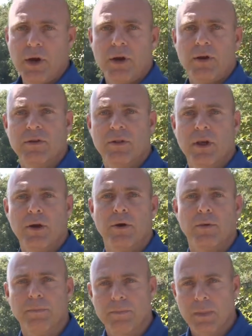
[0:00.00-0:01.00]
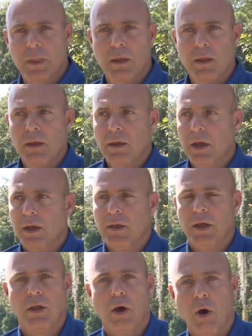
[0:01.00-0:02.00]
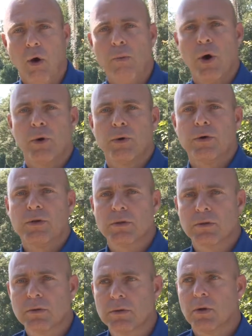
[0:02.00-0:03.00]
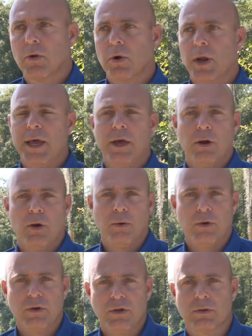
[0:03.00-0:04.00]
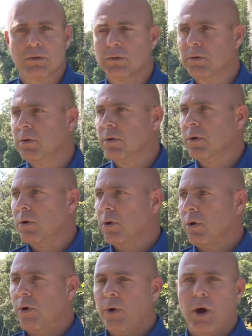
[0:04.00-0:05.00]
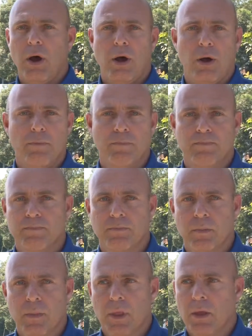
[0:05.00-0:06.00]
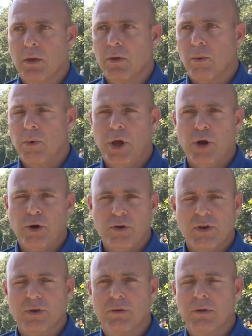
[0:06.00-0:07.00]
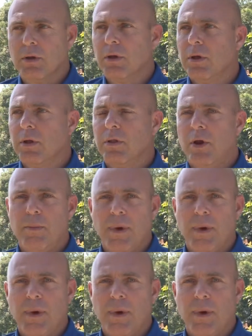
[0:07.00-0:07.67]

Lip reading: areas there. And then the homeowners or landowners or renters, their